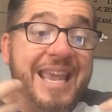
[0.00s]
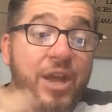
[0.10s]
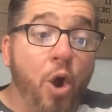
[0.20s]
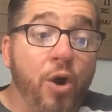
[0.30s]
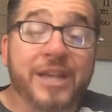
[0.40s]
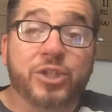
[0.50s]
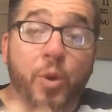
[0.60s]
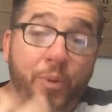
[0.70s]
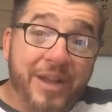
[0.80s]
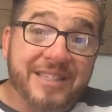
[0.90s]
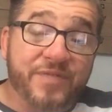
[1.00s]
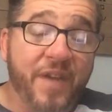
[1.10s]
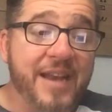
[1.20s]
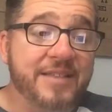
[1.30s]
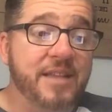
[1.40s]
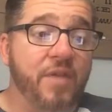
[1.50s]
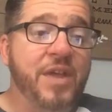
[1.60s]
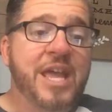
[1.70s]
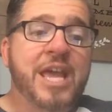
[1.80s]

incarnational presence finds itself.